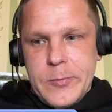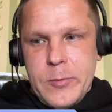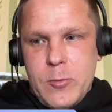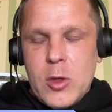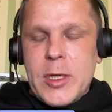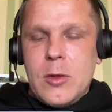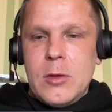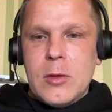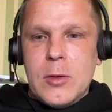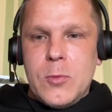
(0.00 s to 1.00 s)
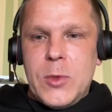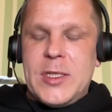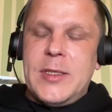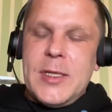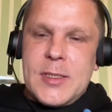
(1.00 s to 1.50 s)
model we
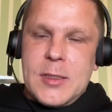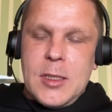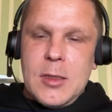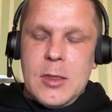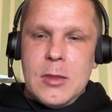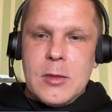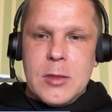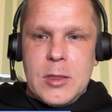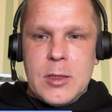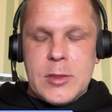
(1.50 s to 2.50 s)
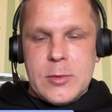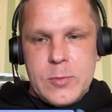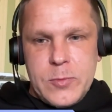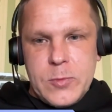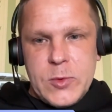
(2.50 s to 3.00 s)
distill
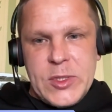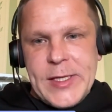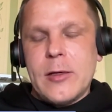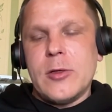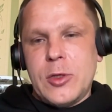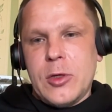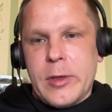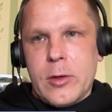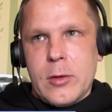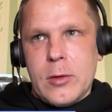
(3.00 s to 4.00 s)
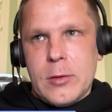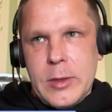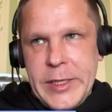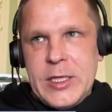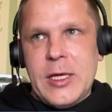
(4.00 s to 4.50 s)
the
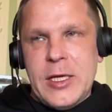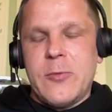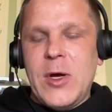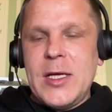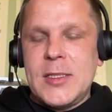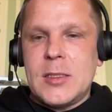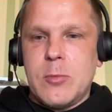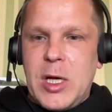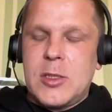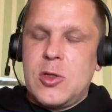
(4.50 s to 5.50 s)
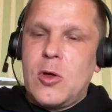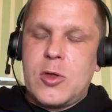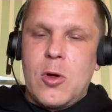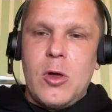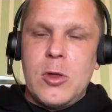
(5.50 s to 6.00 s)
it weights, but
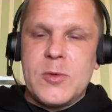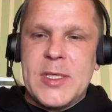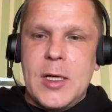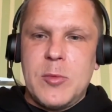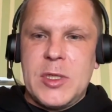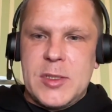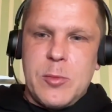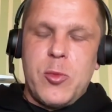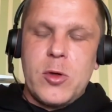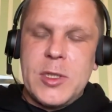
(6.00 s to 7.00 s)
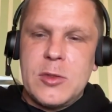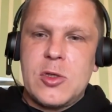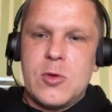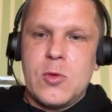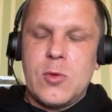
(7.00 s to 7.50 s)
not all of them is
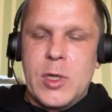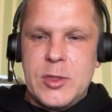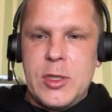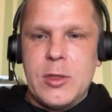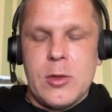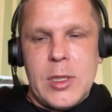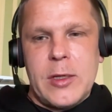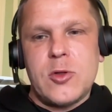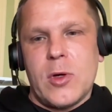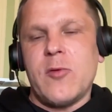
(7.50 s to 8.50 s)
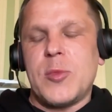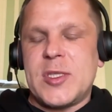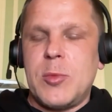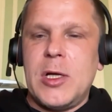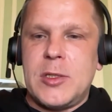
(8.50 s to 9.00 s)
important to continue, like to have
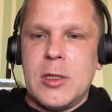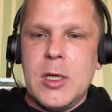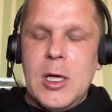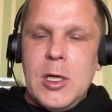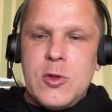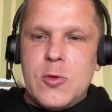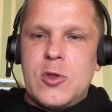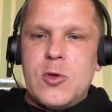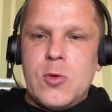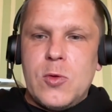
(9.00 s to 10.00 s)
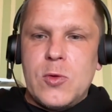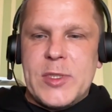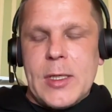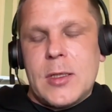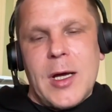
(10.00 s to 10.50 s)
possibility to do
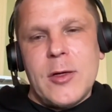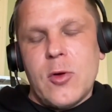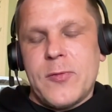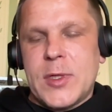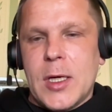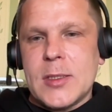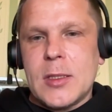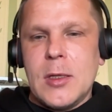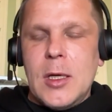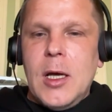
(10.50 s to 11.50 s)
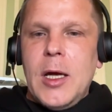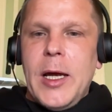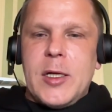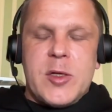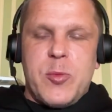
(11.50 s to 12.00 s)
that kind of task.
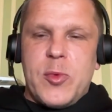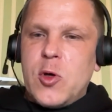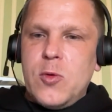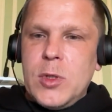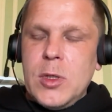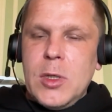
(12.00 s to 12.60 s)
And prune